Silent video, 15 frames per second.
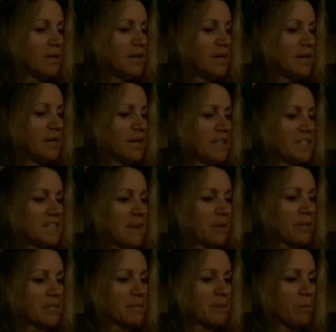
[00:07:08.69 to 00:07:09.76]
A sour
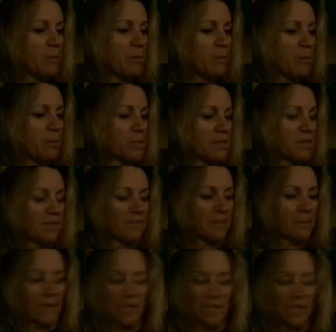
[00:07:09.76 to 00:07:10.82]
smell pours off of him
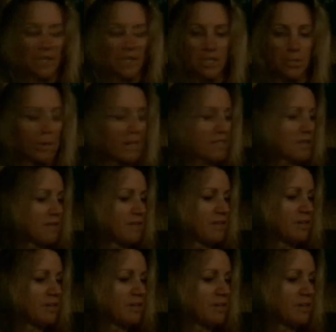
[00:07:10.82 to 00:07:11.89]
like sweat off a
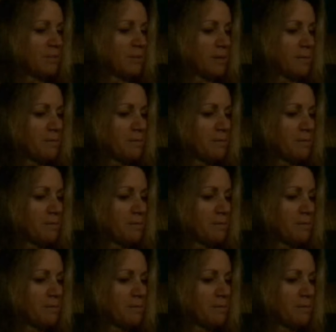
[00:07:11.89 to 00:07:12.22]
human.